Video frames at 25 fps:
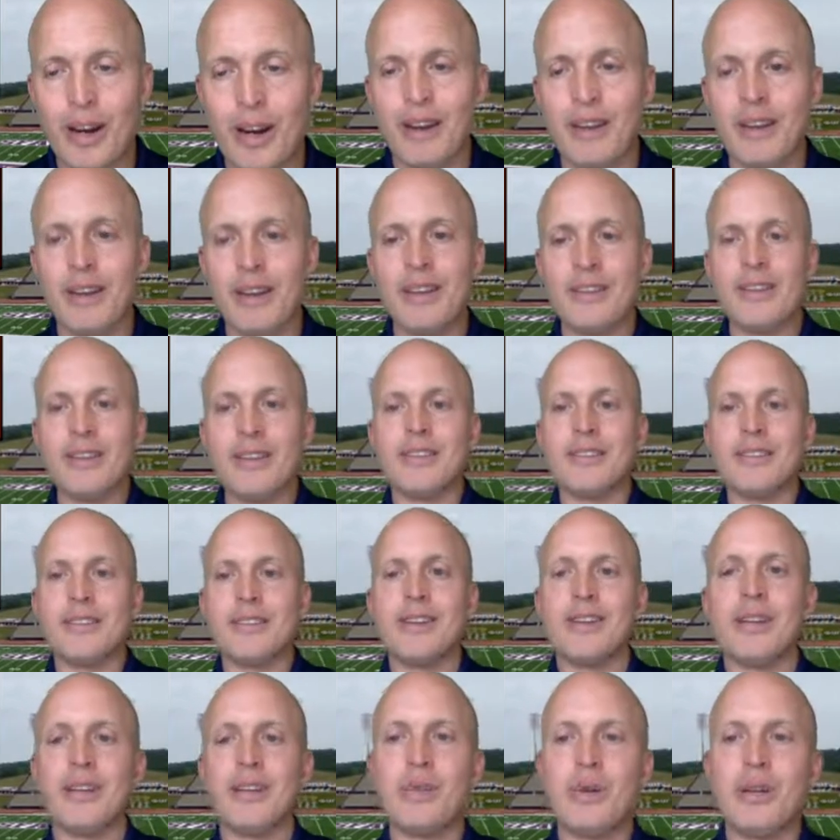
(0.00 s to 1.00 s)
how to end this
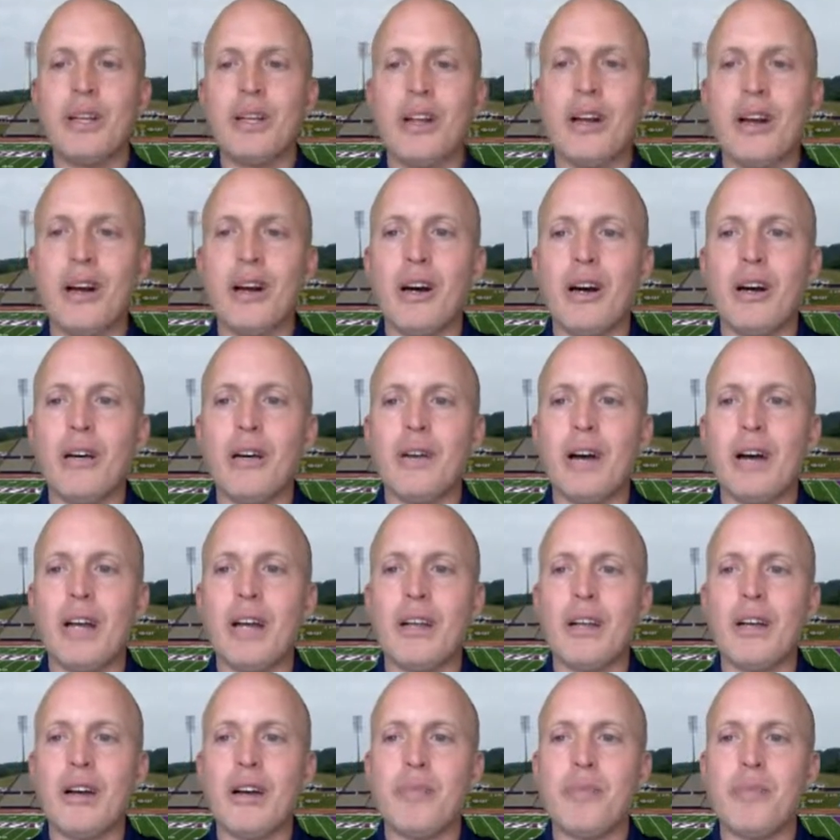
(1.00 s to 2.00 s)
thing, we love. I
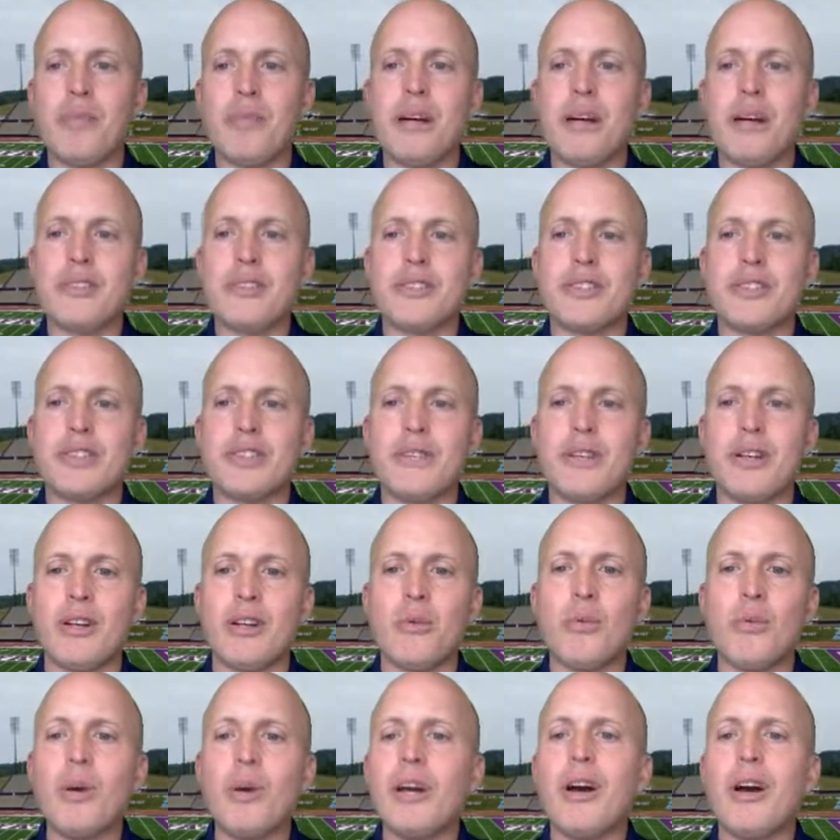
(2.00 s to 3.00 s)
love
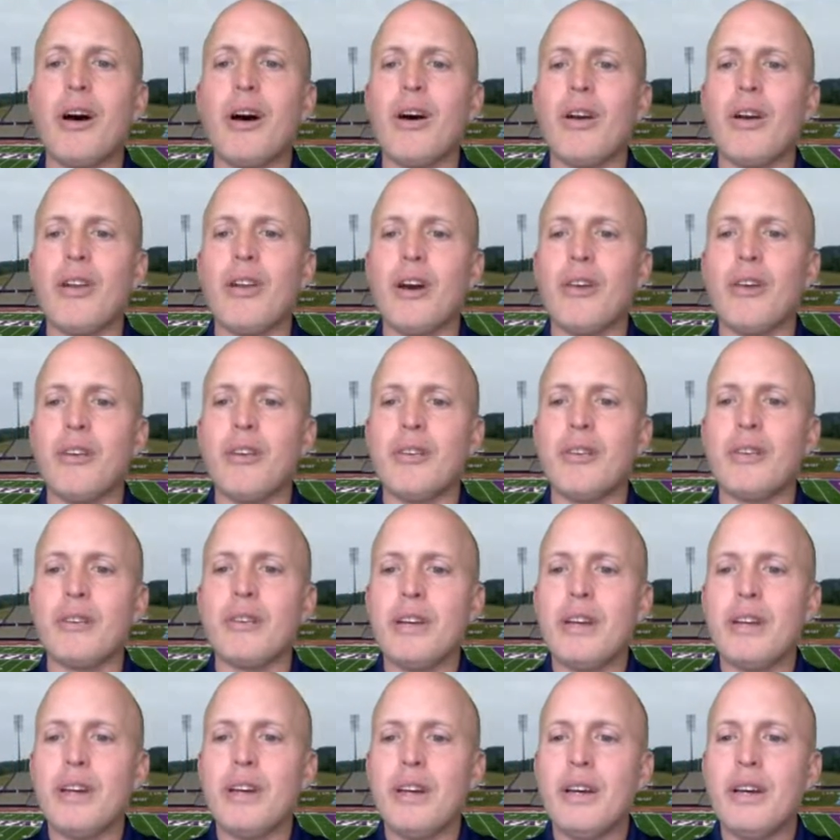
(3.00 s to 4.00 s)
positivity. We all love it,
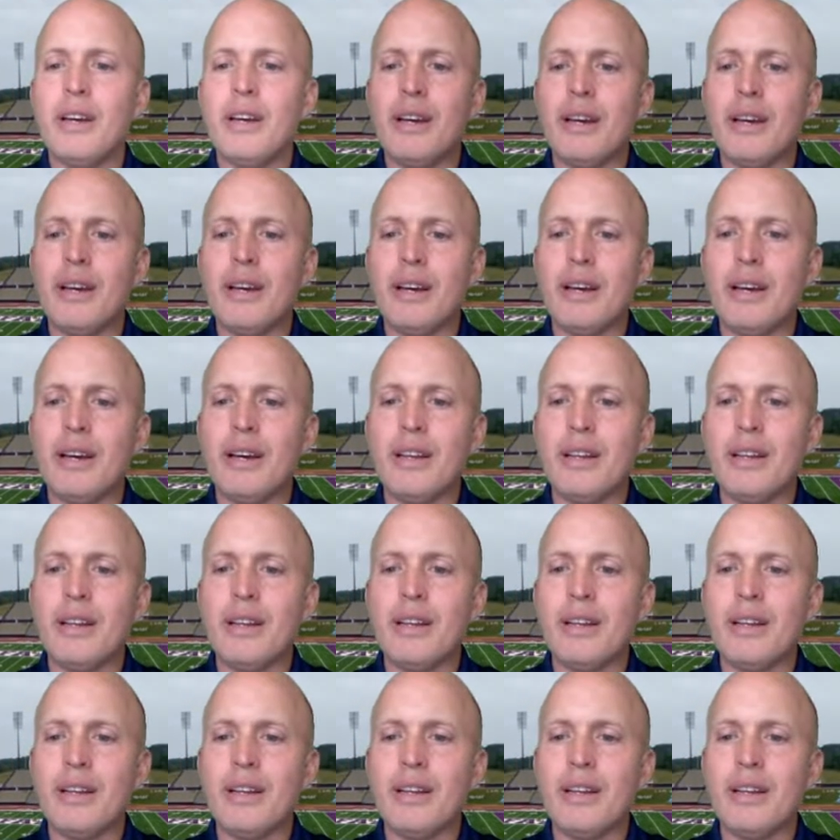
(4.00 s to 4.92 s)
and